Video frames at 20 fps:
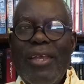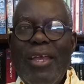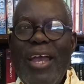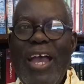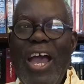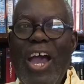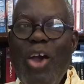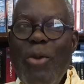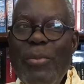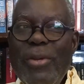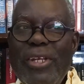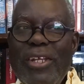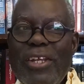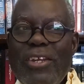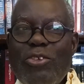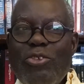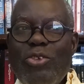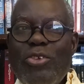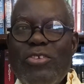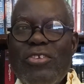How many
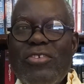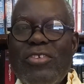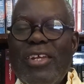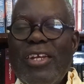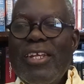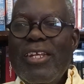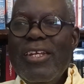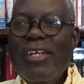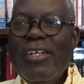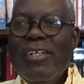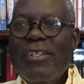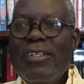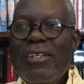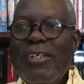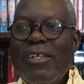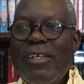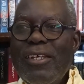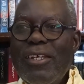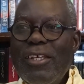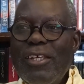resources are needed?
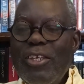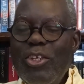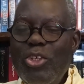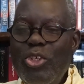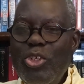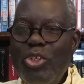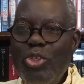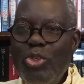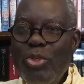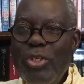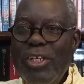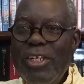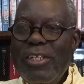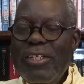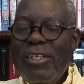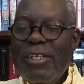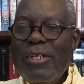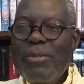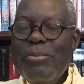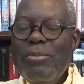You need
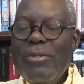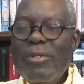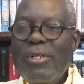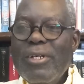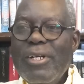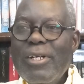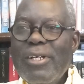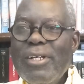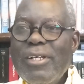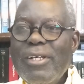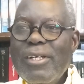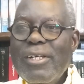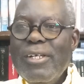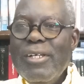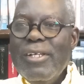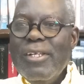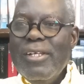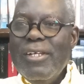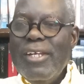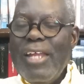
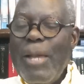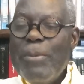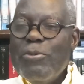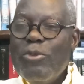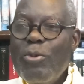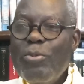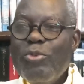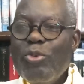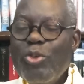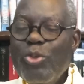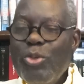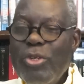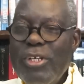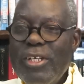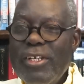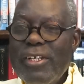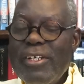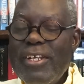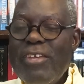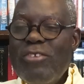laptops, or you
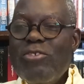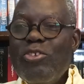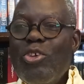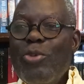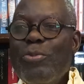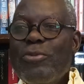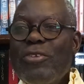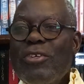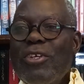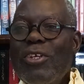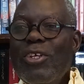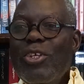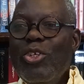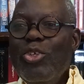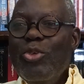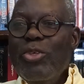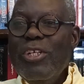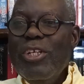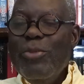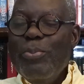need desktops,
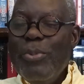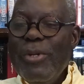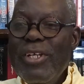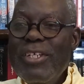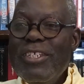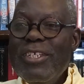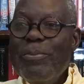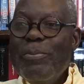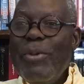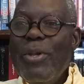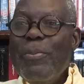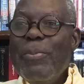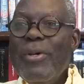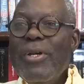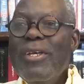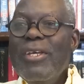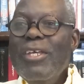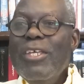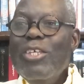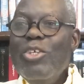you need printing
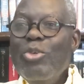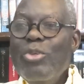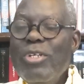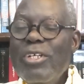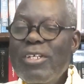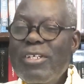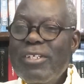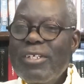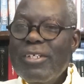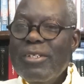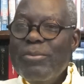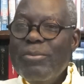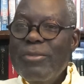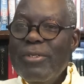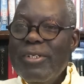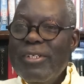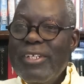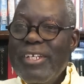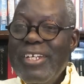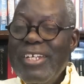paper, you need
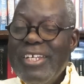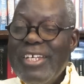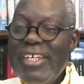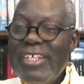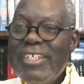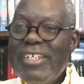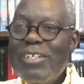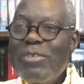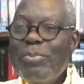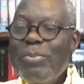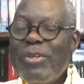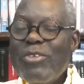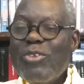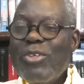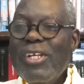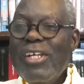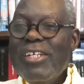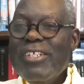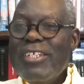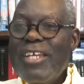dedicated
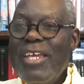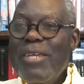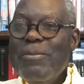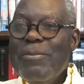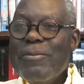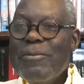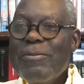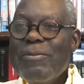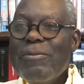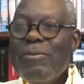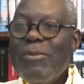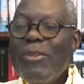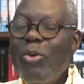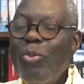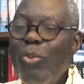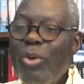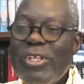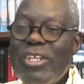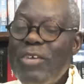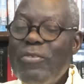personnel time.
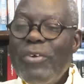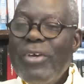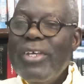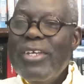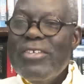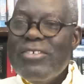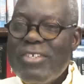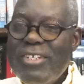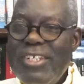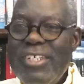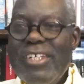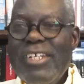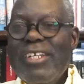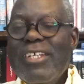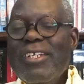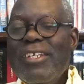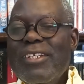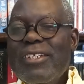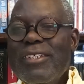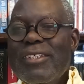Whatever is needed
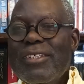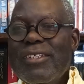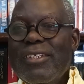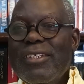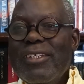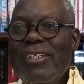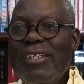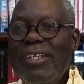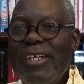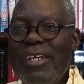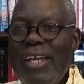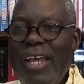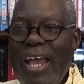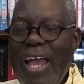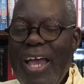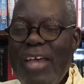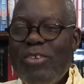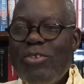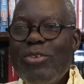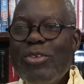
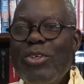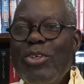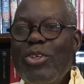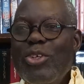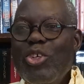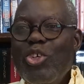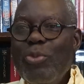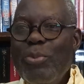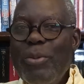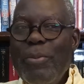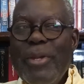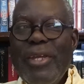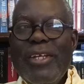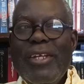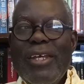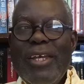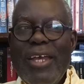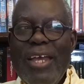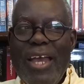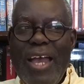has to be made
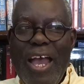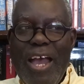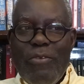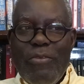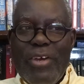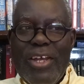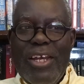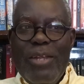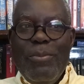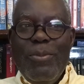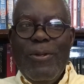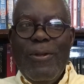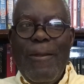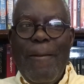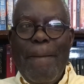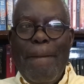available.